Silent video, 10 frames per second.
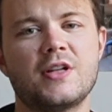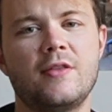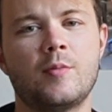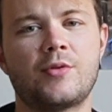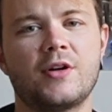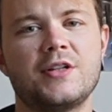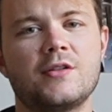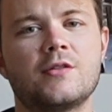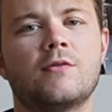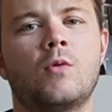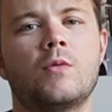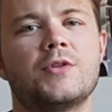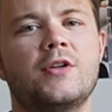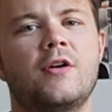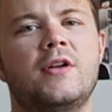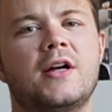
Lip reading: in the prices of what was known